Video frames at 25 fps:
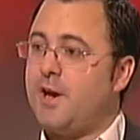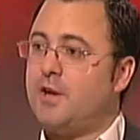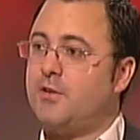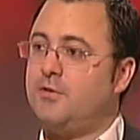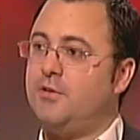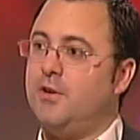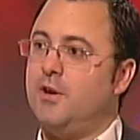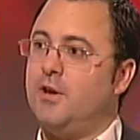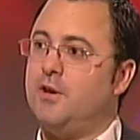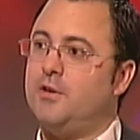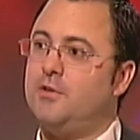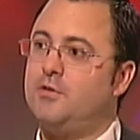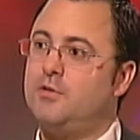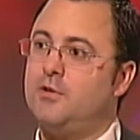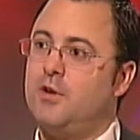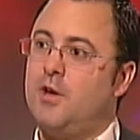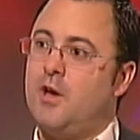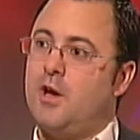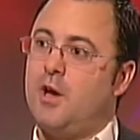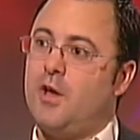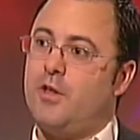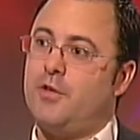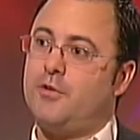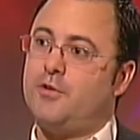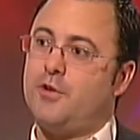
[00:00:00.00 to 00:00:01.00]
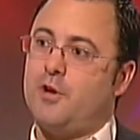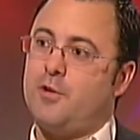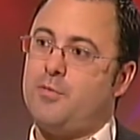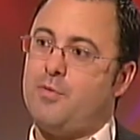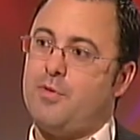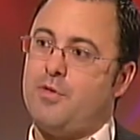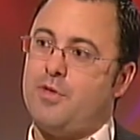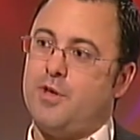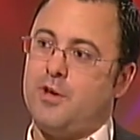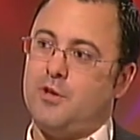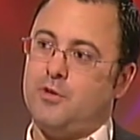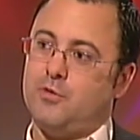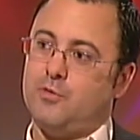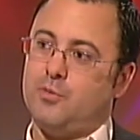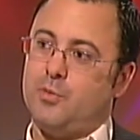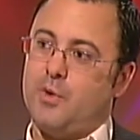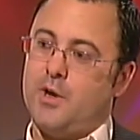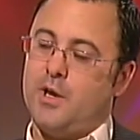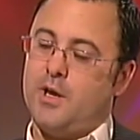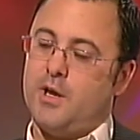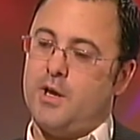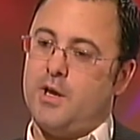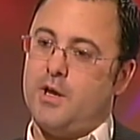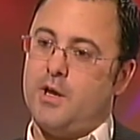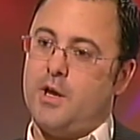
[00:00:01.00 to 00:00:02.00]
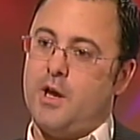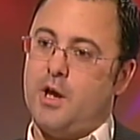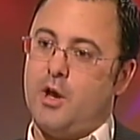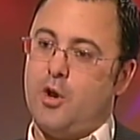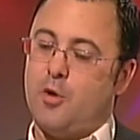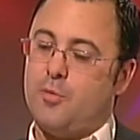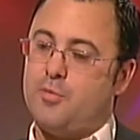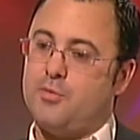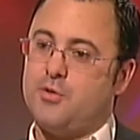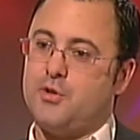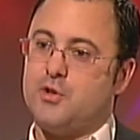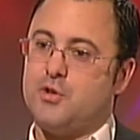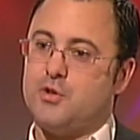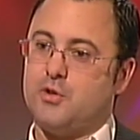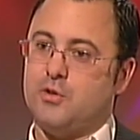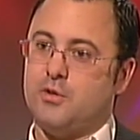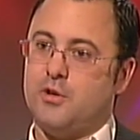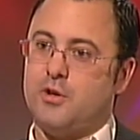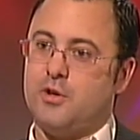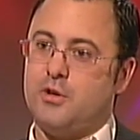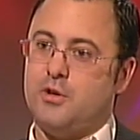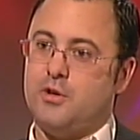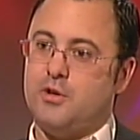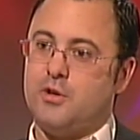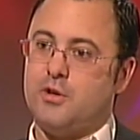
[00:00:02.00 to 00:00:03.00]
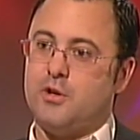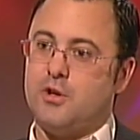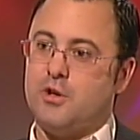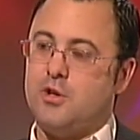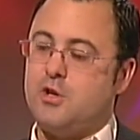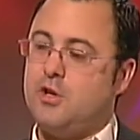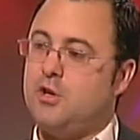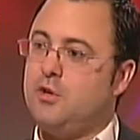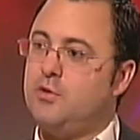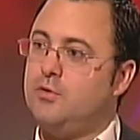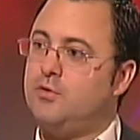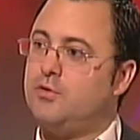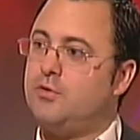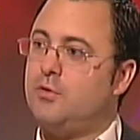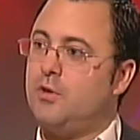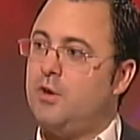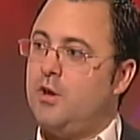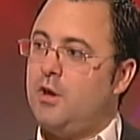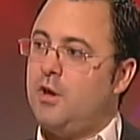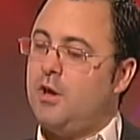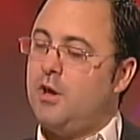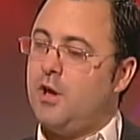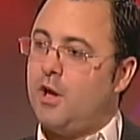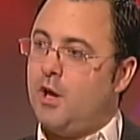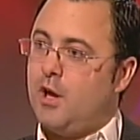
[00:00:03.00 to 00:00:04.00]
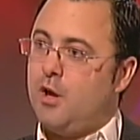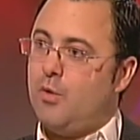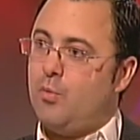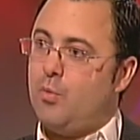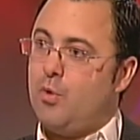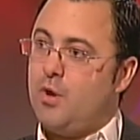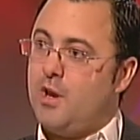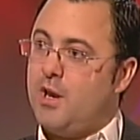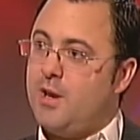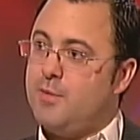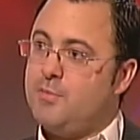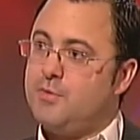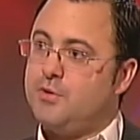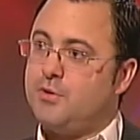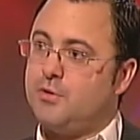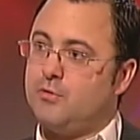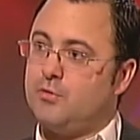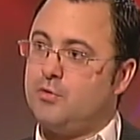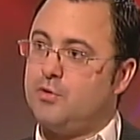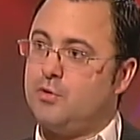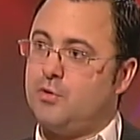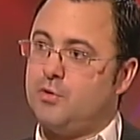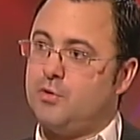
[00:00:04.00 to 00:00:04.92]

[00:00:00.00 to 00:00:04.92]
tactics are the type of things where an opposition can use what limited